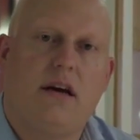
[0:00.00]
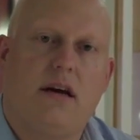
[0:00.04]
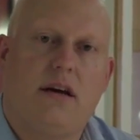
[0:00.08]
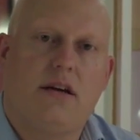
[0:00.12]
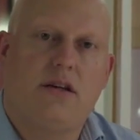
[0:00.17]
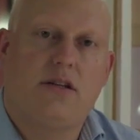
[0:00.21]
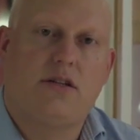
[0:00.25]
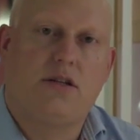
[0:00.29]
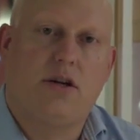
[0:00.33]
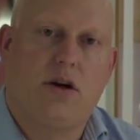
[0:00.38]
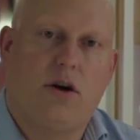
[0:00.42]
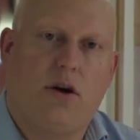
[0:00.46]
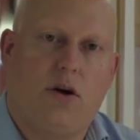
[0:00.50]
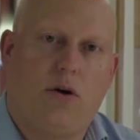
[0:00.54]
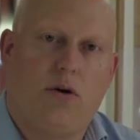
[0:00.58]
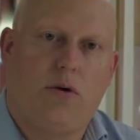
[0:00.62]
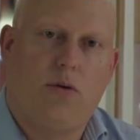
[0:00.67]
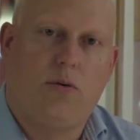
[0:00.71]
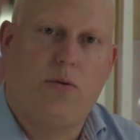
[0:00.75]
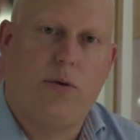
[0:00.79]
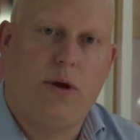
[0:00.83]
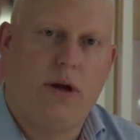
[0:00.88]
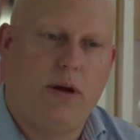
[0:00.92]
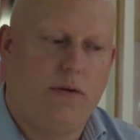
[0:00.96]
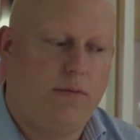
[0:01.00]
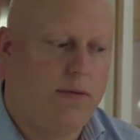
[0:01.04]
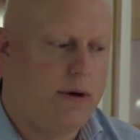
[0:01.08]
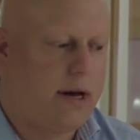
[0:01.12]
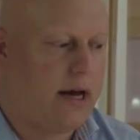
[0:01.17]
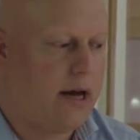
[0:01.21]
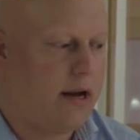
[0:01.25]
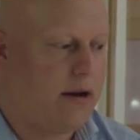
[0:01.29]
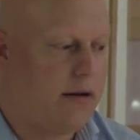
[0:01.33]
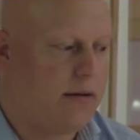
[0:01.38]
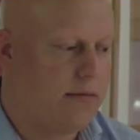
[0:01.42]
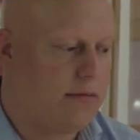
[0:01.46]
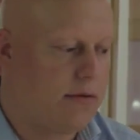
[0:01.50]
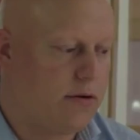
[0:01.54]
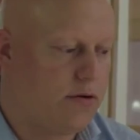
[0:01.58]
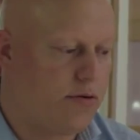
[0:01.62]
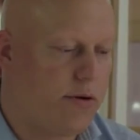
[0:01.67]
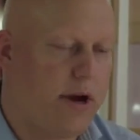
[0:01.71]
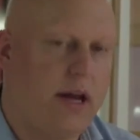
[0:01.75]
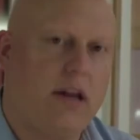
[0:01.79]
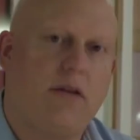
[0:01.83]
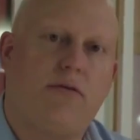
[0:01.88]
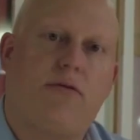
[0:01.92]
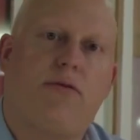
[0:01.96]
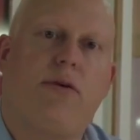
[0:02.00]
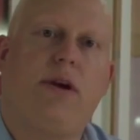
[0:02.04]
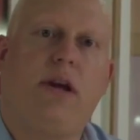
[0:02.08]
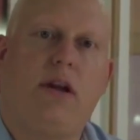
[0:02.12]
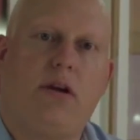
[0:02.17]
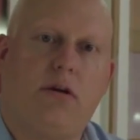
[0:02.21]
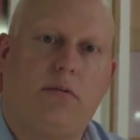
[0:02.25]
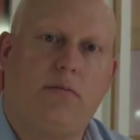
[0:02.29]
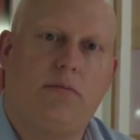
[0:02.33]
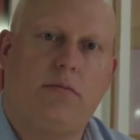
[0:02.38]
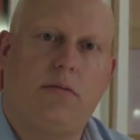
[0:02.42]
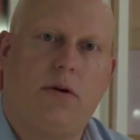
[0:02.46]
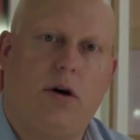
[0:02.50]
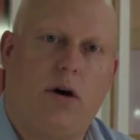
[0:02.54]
So we've had a great freedom